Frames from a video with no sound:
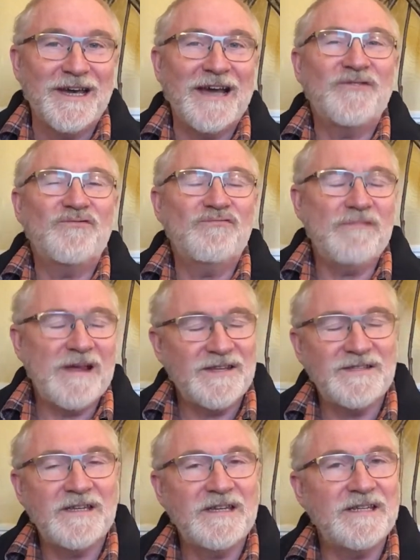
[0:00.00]
and
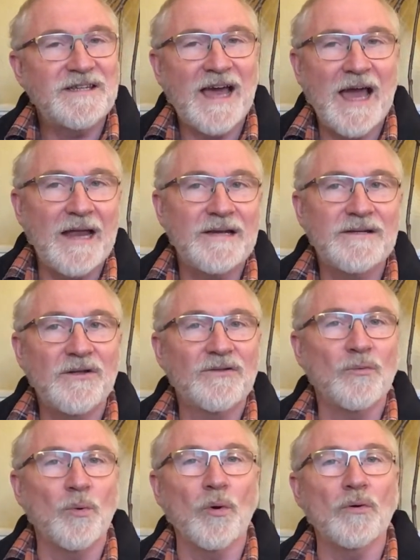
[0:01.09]
rested his hand on the
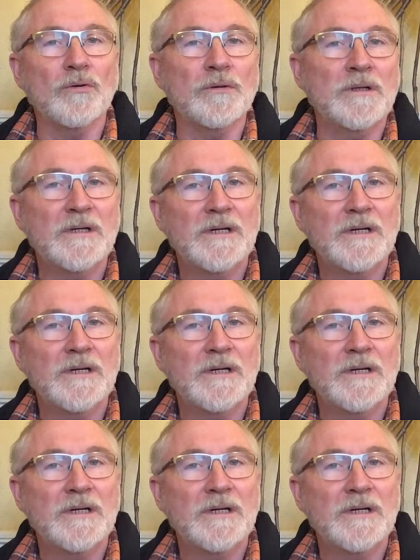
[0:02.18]
wall